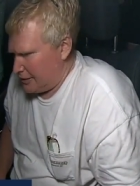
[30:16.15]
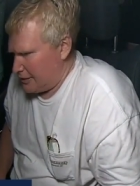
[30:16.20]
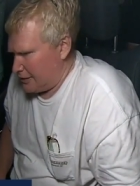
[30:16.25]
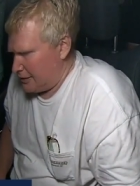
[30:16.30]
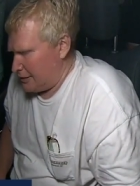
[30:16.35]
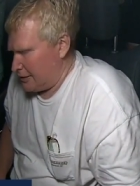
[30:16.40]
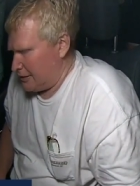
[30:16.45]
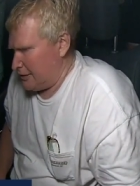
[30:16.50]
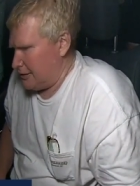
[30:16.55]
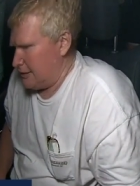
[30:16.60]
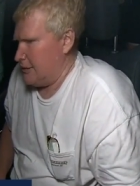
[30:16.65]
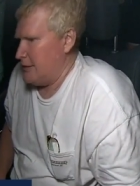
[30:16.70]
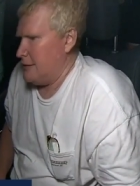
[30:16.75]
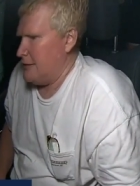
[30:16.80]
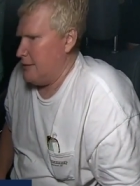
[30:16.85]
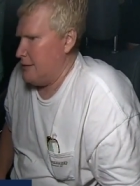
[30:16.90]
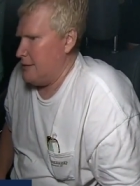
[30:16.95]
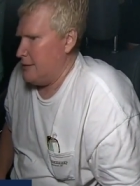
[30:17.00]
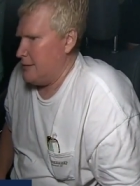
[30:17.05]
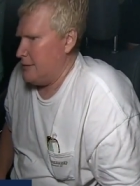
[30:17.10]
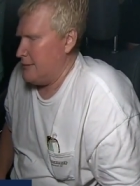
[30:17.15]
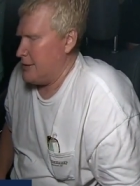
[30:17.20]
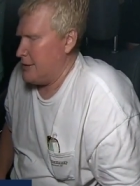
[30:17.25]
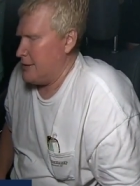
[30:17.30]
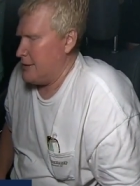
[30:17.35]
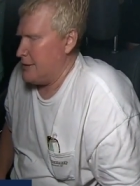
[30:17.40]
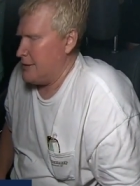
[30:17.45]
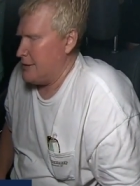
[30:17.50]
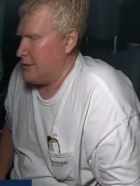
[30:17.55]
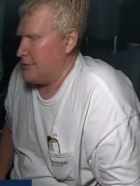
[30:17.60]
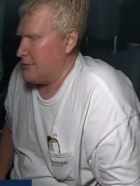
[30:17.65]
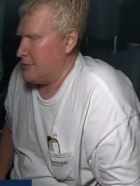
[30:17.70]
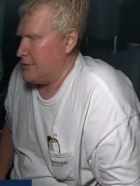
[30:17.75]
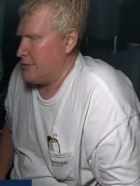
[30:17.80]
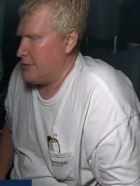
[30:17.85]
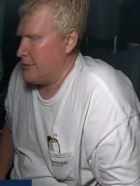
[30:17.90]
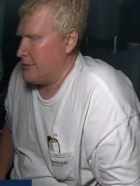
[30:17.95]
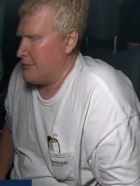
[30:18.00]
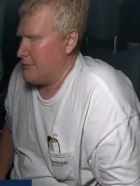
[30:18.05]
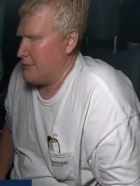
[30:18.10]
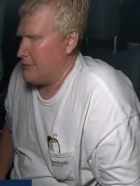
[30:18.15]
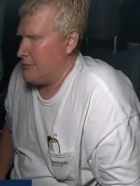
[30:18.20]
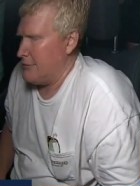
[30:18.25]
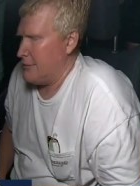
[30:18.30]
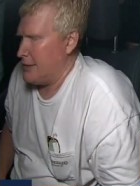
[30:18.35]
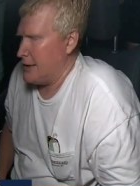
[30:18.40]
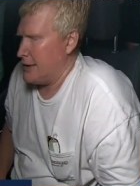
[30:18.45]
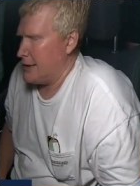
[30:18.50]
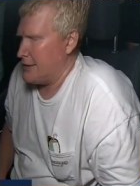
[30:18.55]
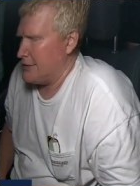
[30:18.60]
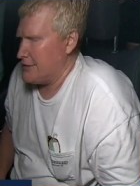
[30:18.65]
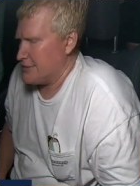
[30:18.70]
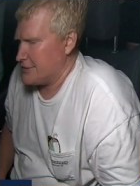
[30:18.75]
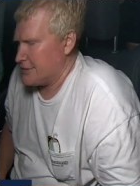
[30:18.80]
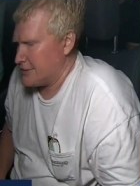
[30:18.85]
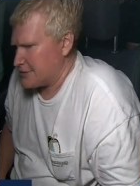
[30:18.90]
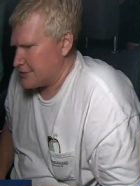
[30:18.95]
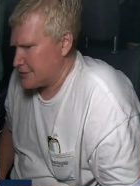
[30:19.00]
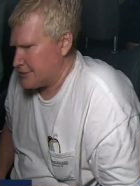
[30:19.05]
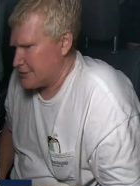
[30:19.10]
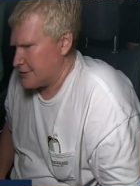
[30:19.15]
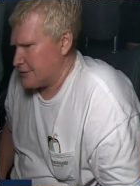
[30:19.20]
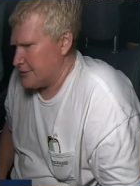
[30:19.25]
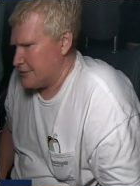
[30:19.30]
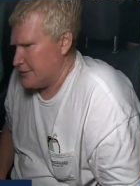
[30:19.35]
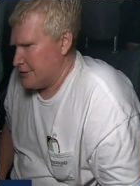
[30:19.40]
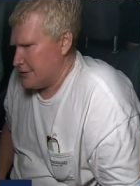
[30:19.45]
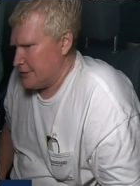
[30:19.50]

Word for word: and I mean the husband of Maggie's sister,